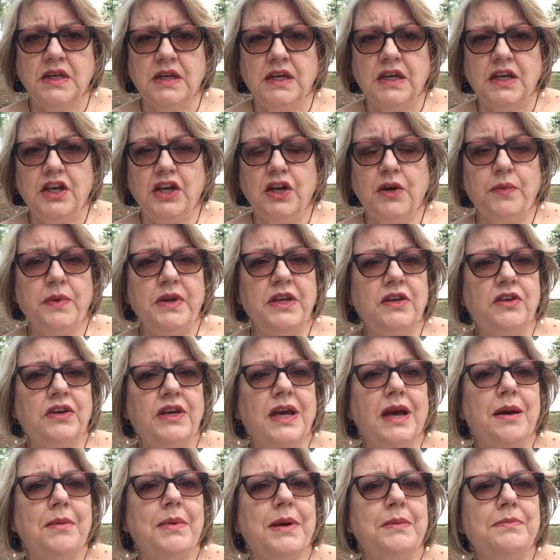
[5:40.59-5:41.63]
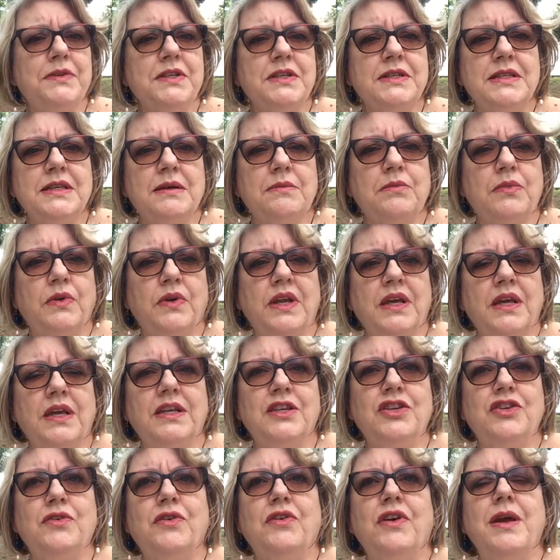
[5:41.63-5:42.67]
You know, when you come up to somebody and
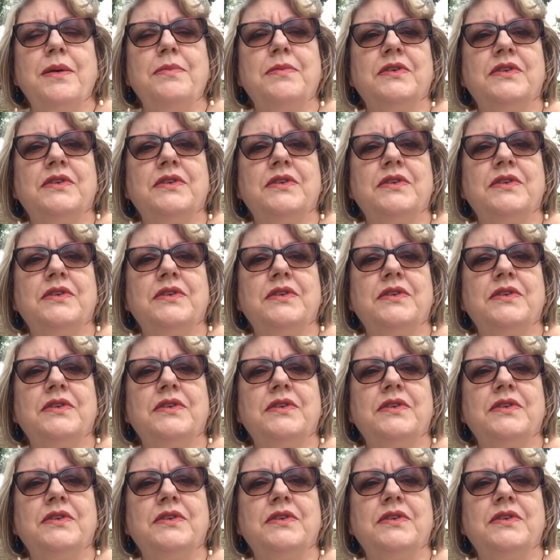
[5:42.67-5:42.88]
you're able